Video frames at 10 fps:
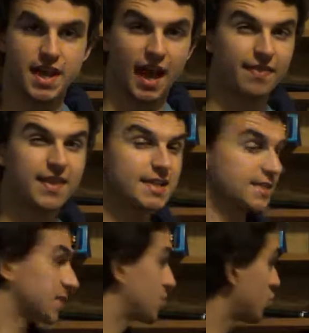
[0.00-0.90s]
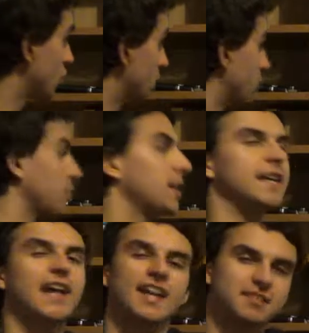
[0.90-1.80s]
And this is truly
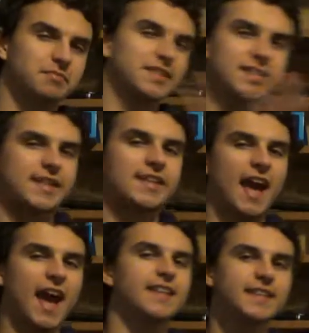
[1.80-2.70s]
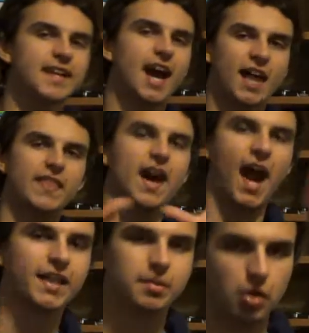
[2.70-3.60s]
unique. It hasn't been seen in any other
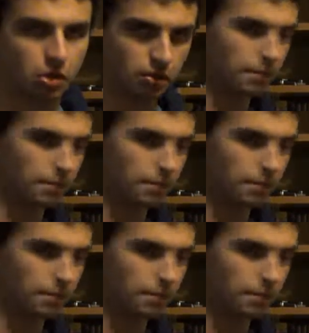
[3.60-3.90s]
animal.